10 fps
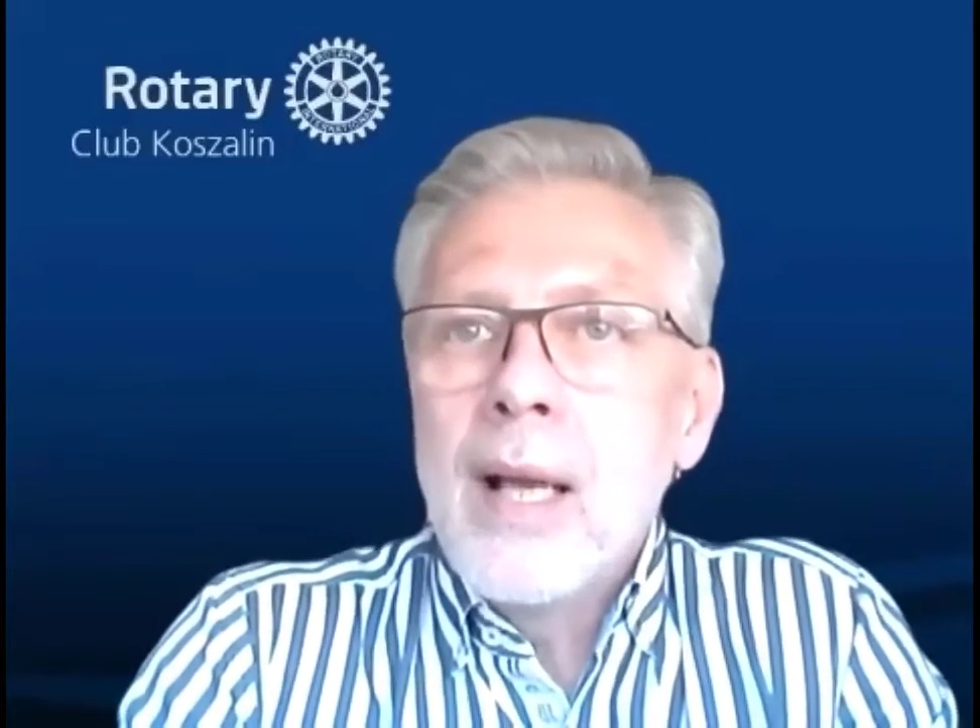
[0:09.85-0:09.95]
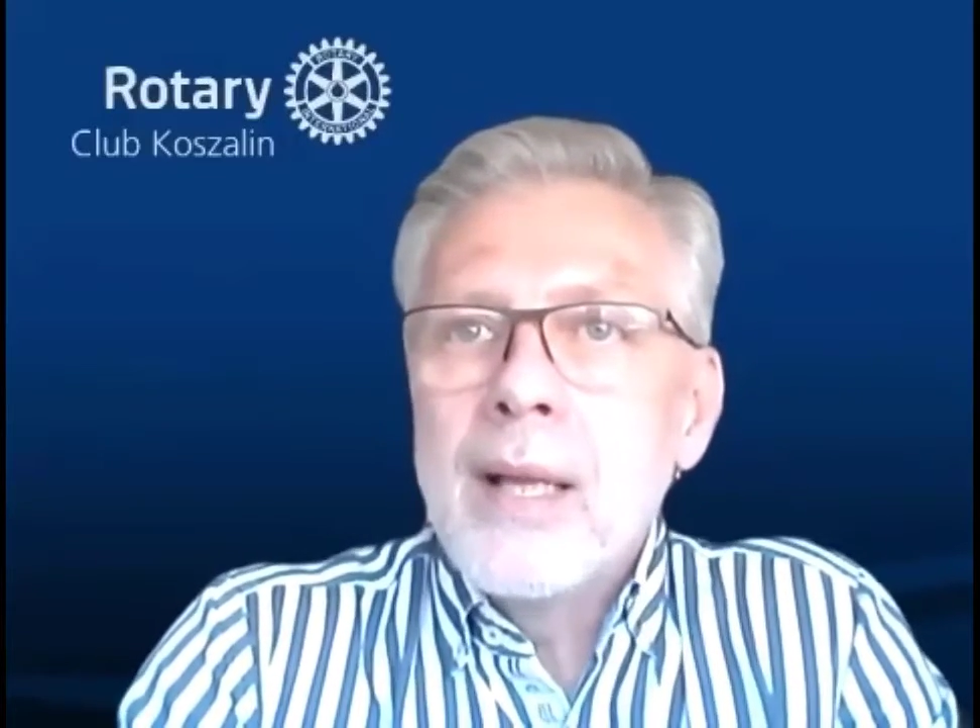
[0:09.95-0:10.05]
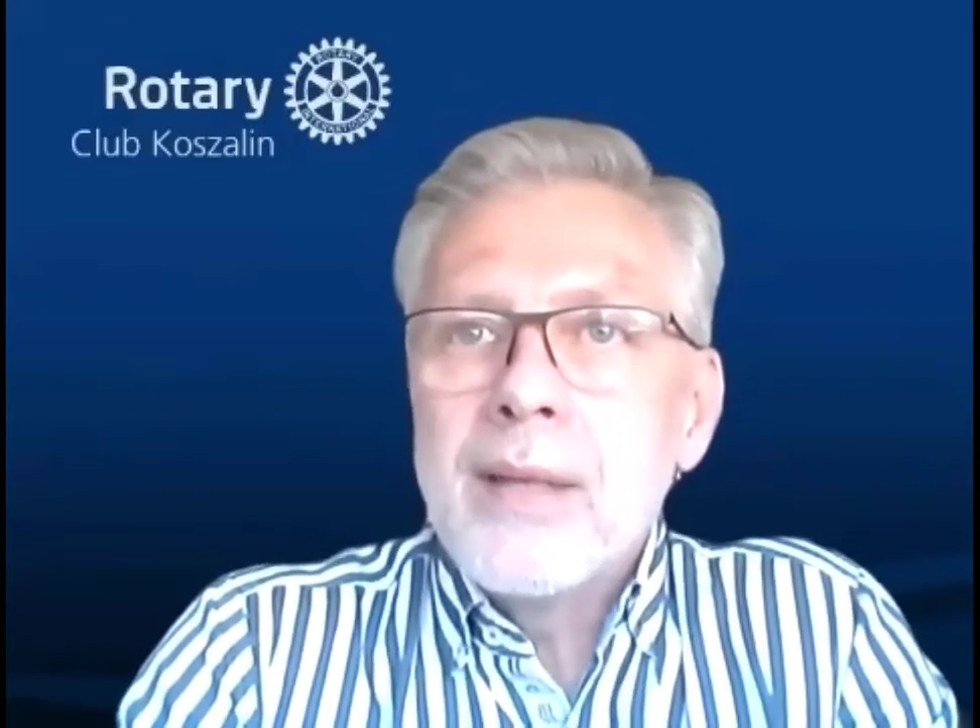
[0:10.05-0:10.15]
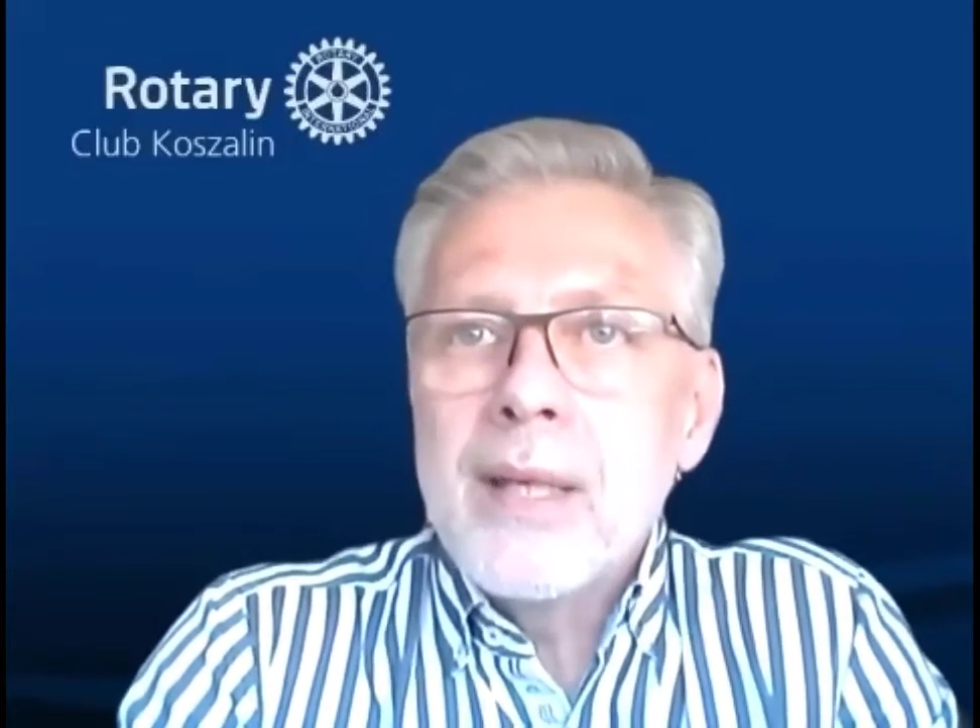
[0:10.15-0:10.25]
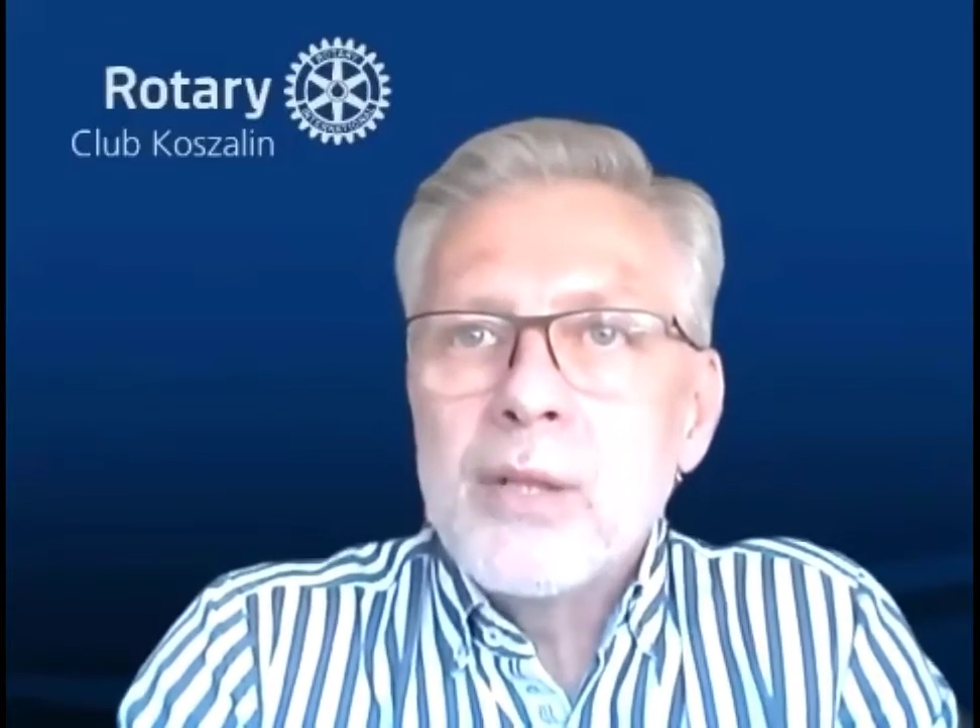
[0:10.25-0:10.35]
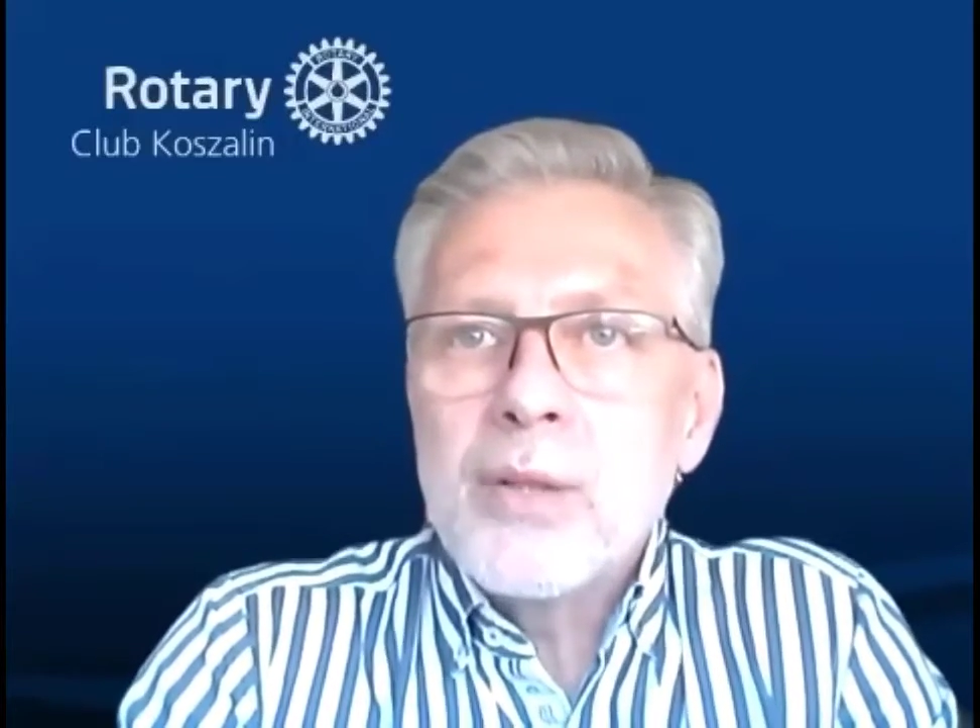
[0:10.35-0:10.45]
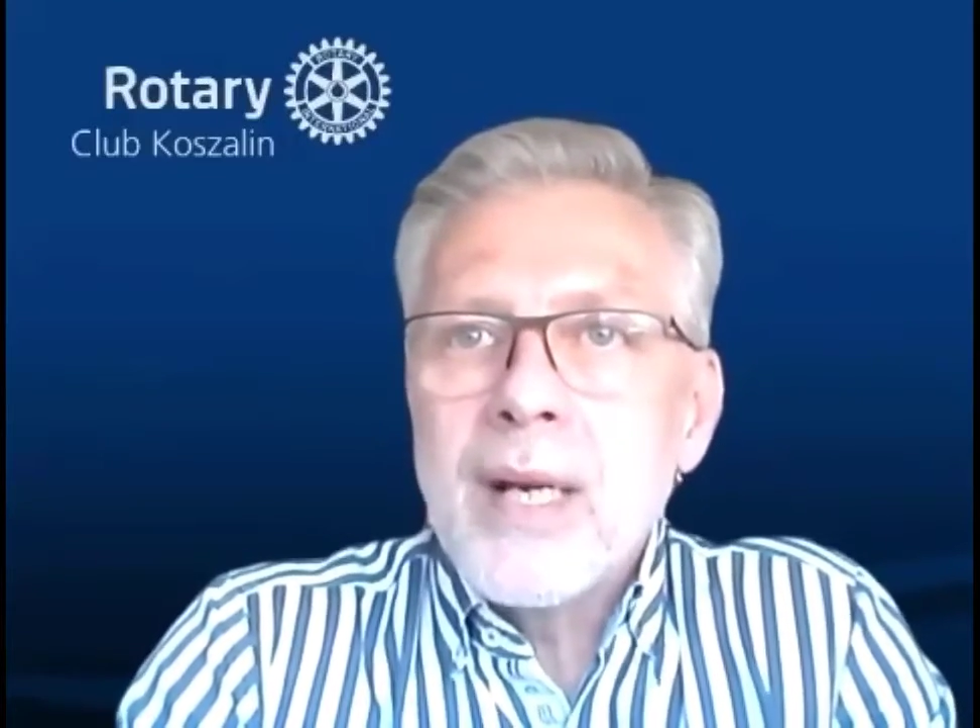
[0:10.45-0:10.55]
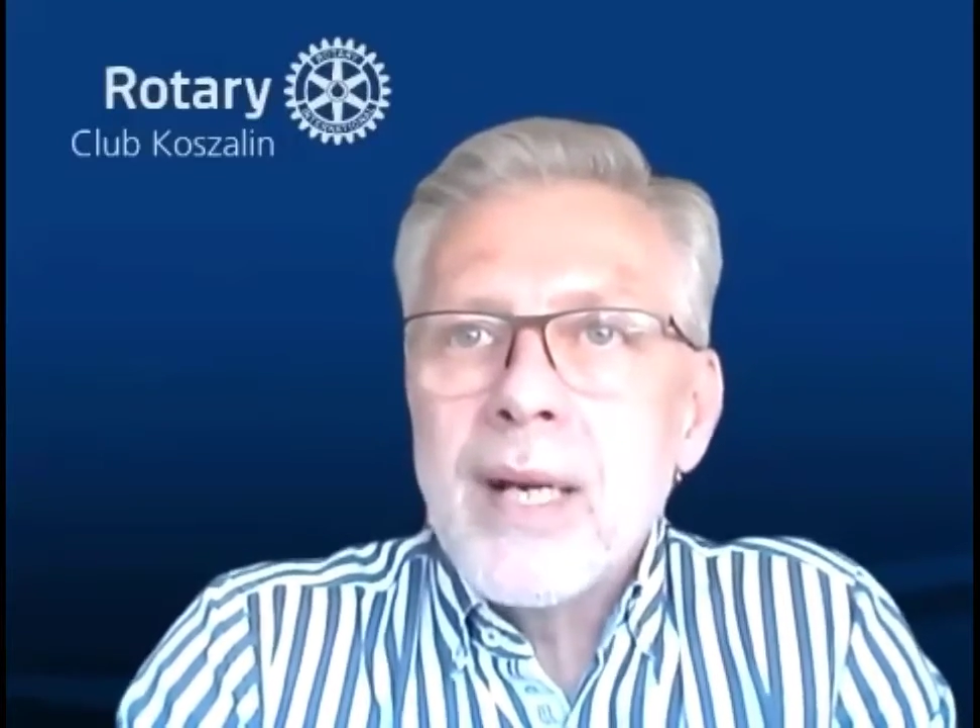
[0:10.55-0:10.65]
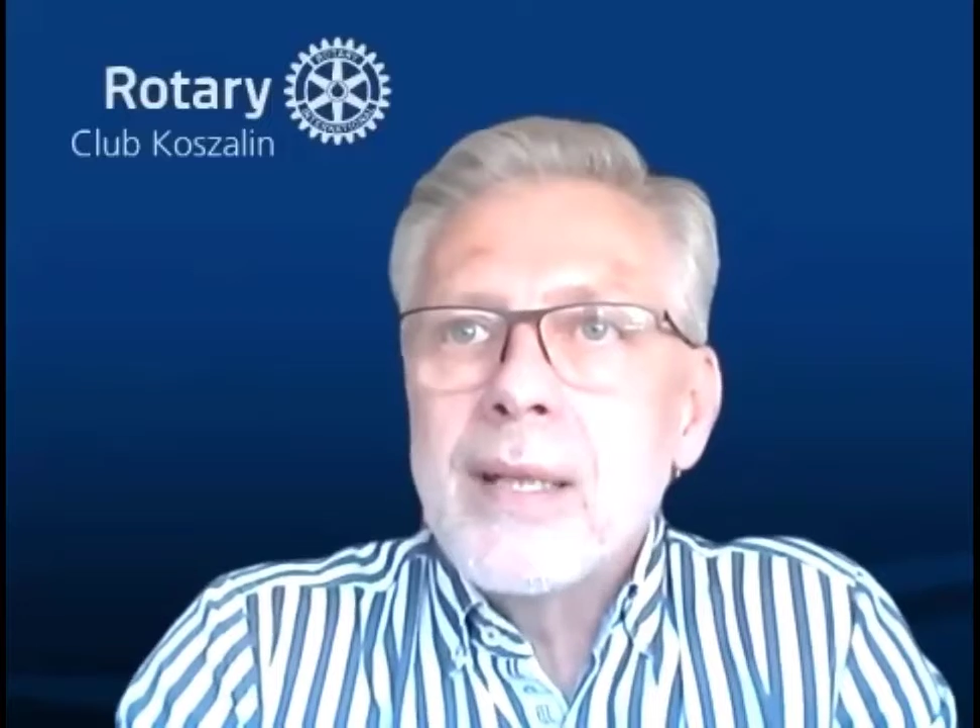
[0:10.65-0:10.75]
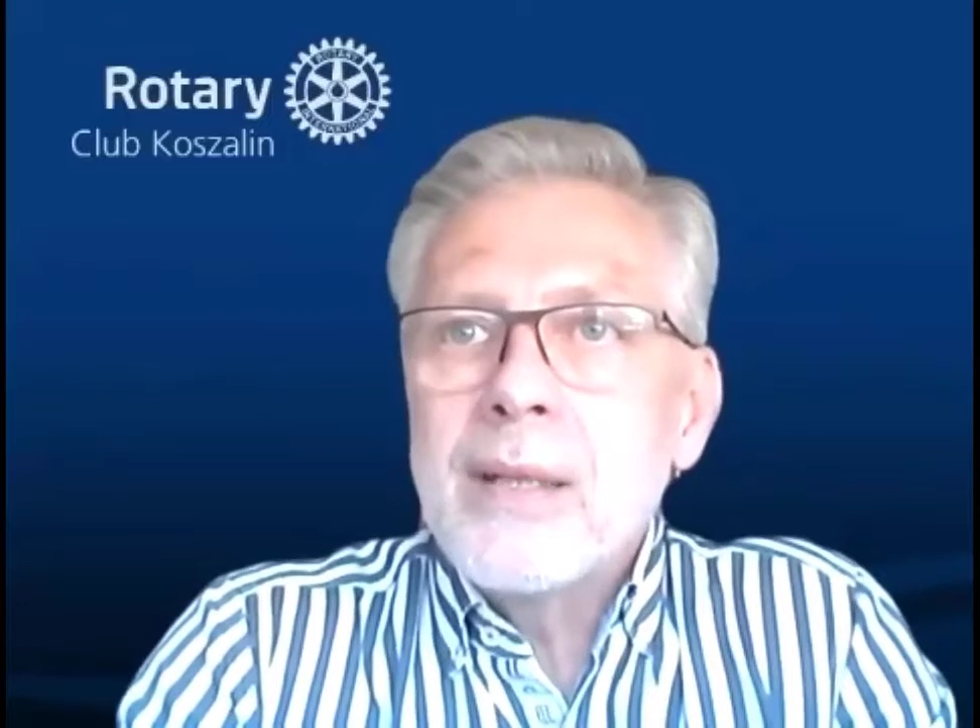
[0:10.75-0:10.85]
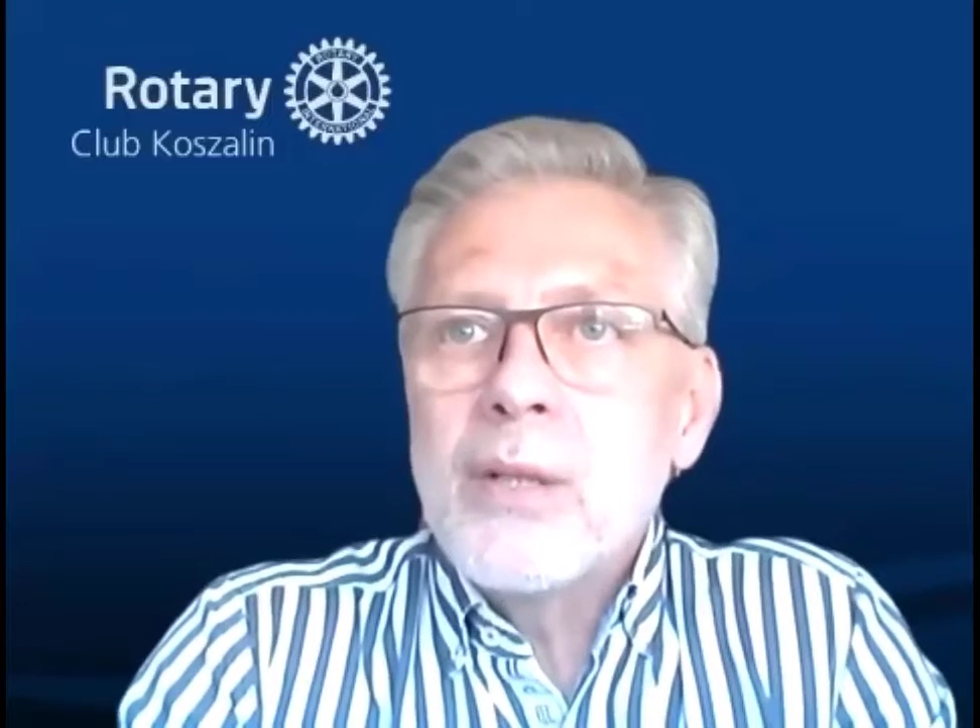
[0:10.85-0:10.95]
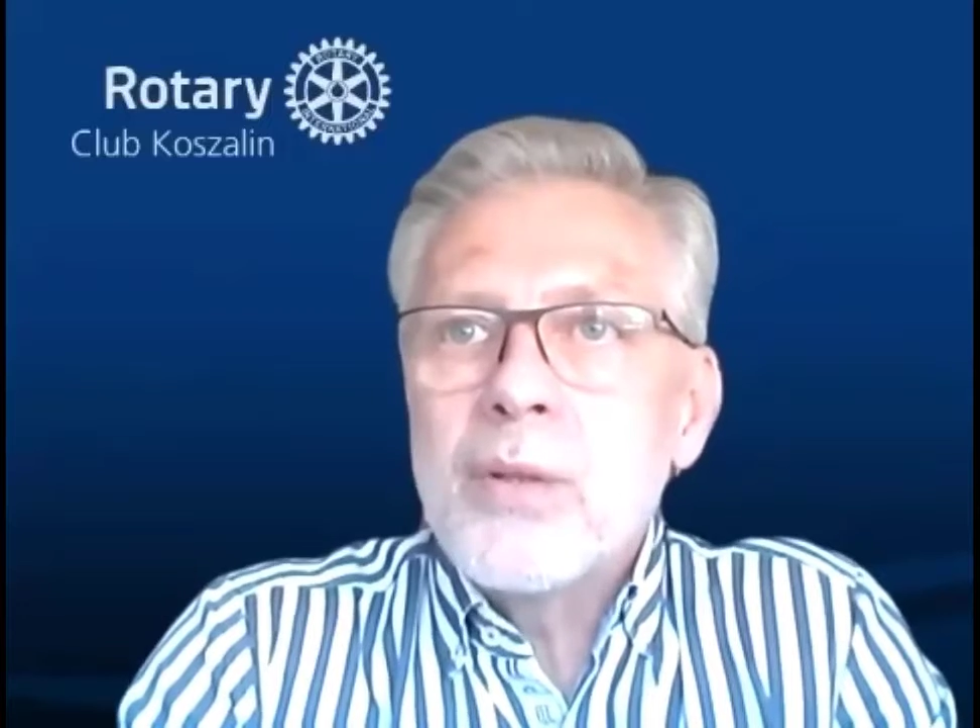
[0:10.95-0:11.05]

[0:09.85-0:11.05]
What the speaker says: and they try